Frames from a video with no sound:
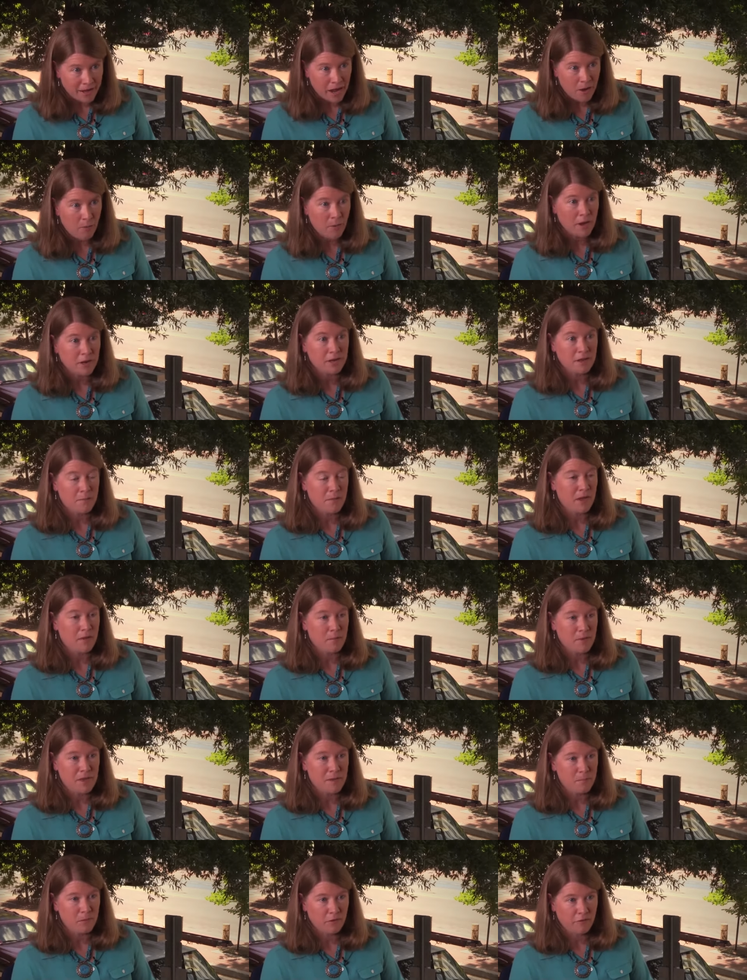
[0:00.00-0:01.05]
I want to make
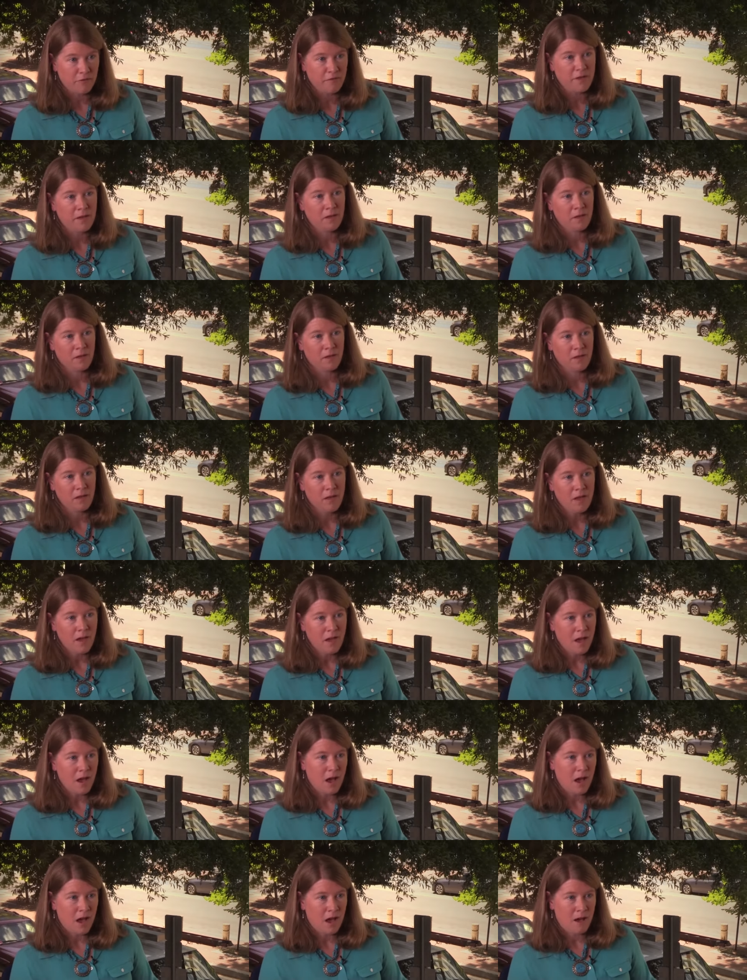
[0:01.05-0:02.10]
people feel
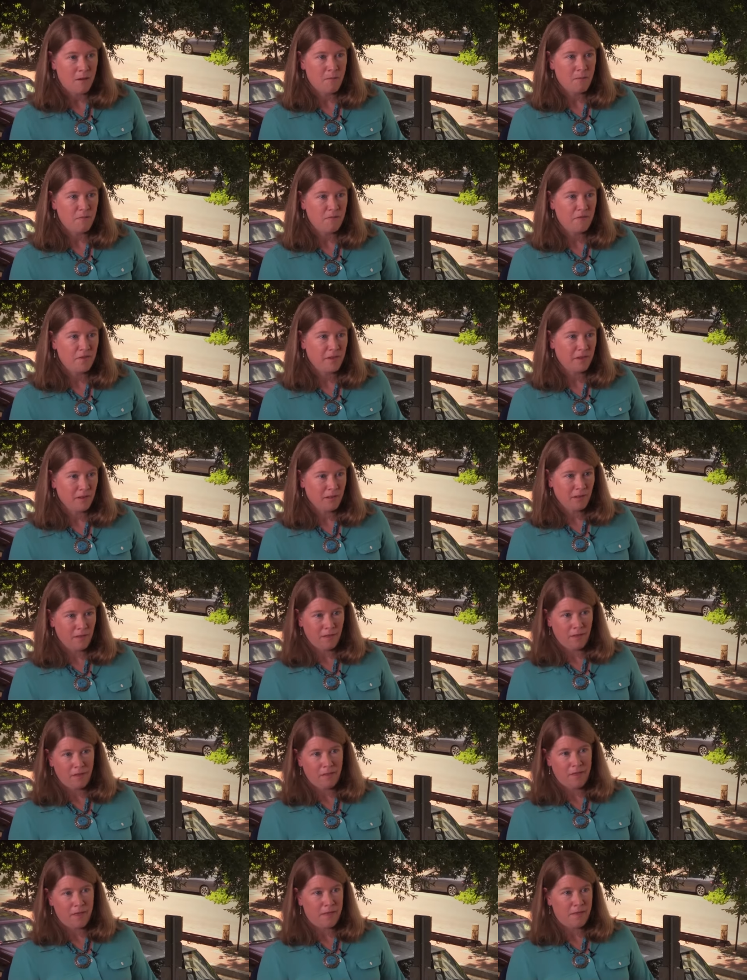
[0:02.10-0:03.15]
um,
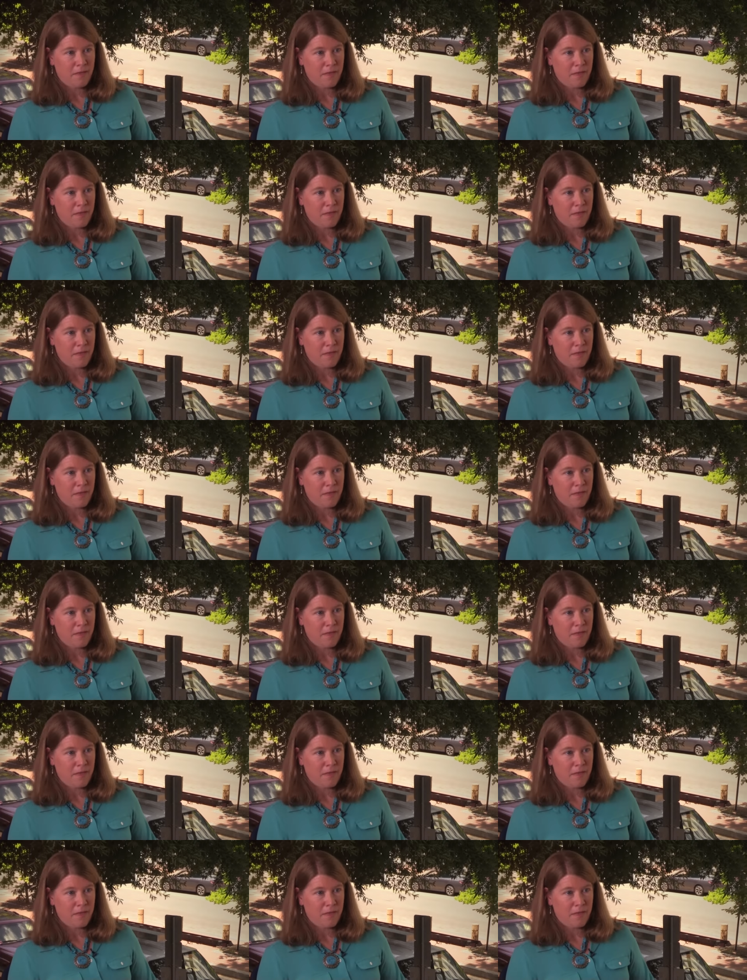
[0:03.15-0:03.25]
feel that,